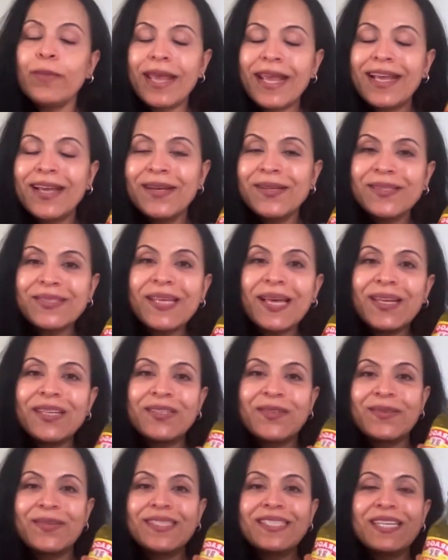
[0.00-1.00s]
make a
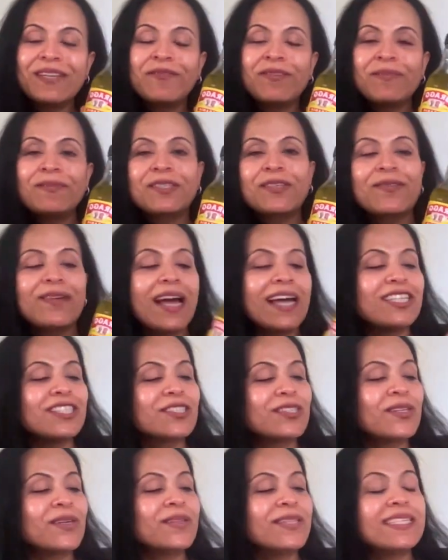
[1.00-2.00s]
salad dressing from
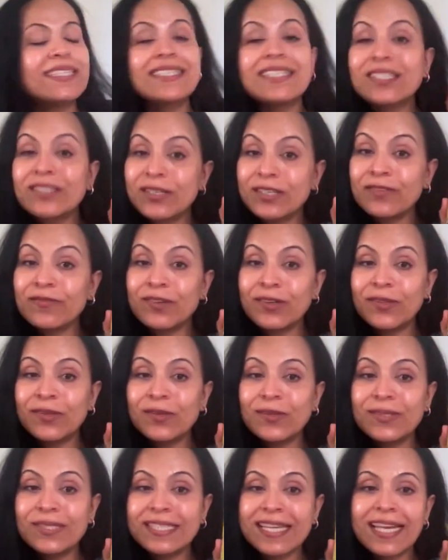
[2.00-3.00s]
scratch so this is good for
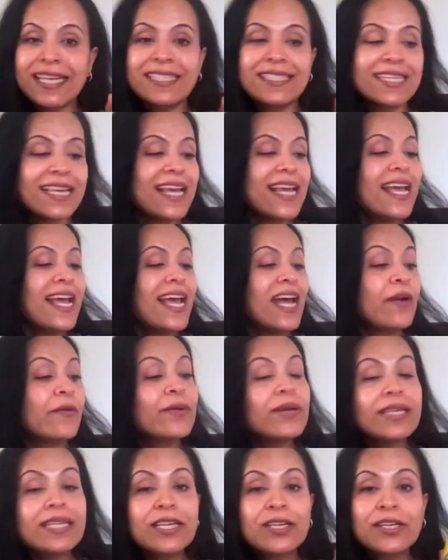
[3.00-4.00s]
those days
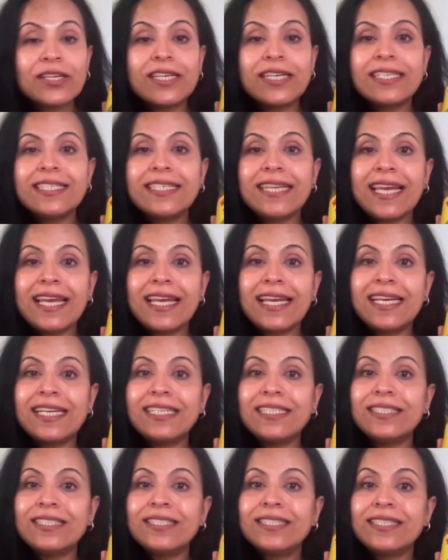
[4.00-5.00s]
really good
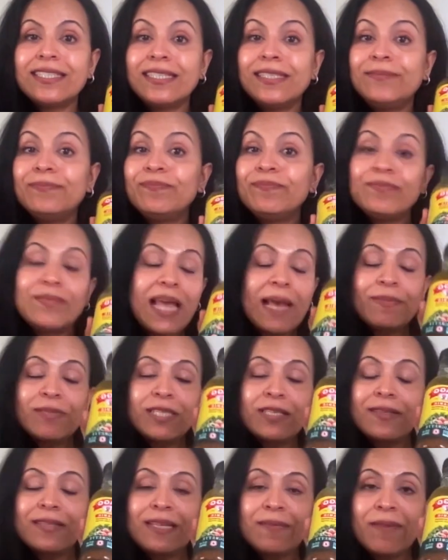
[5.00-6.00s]
and um,
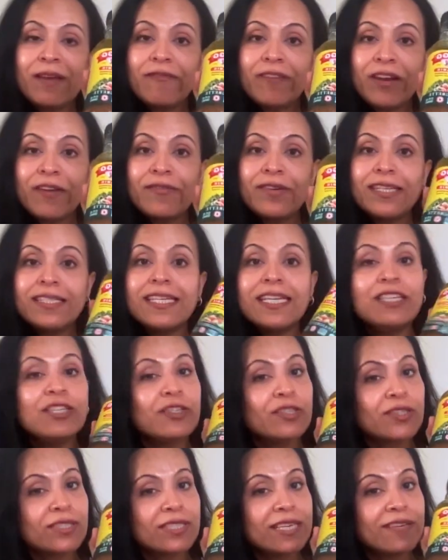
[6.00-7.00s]
absolutely my favorite and
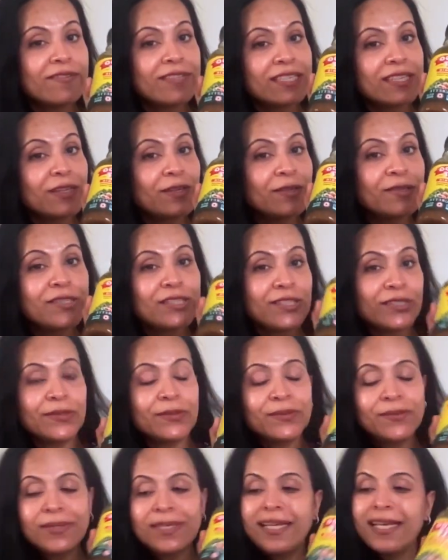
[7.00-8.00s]
you should give it a go too